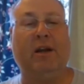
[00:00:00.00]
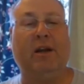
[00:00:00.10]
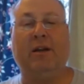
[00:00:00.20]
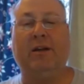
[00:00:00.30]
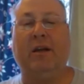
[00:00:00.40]

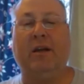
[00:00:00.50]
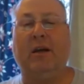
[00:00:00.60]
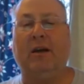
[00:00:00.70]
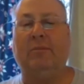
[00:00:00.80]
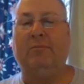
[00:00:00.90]
Um,
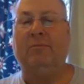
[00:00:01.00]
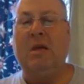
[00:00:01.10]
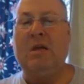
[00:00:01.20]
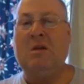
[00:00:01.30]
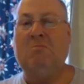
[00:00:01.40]

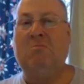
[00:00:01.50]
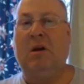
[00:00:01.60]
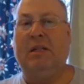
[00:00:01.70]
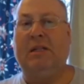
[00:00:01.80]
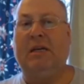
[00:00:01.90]
but
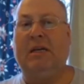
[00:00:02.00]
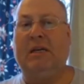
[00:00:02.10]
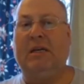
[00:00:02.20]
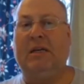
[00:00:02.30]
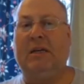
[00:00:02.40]
uh,
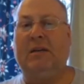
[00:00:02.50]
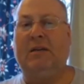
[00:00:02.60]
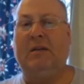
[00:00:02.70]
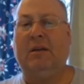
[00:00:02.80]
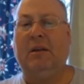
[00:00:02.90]

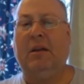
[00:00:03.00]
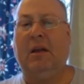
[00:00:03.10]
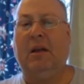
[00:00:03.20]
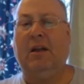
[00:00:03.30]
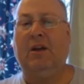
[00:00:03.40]
you're
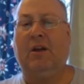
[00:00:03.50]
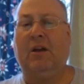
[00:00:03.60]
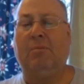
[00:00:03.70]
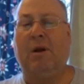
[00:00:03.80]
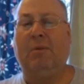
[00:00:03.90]
going to probably
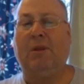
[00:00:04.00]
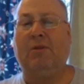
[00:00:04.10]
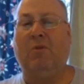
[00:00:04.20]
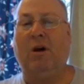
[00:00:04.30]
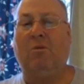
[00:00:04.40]
want
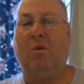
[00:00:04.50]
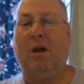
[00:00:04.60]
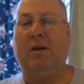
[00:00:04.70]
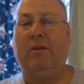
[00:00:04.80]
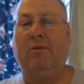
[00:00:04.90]
one
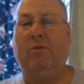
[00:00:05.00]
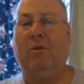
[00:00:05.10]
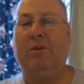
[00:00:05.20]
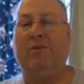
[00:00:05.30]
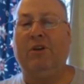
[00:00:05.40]
one for
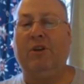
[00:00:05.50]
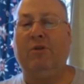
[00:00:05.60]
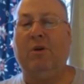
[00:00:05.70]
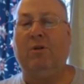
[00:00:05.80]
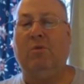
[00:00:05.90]
you and one
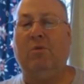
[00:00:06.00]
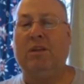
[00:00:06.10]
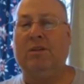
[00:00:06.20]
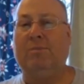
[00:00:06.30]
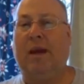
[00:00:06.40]
as a
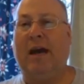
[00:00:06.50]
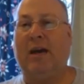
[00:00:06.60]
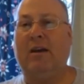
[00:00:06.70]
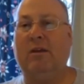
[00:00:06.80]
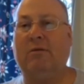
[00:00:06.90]
pack
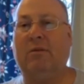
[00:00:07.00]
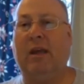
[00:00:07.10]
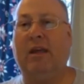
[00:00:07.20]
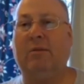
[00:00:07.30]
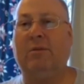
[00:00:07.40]
animal.
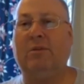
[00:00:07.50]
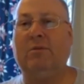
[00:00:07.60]
Yeah.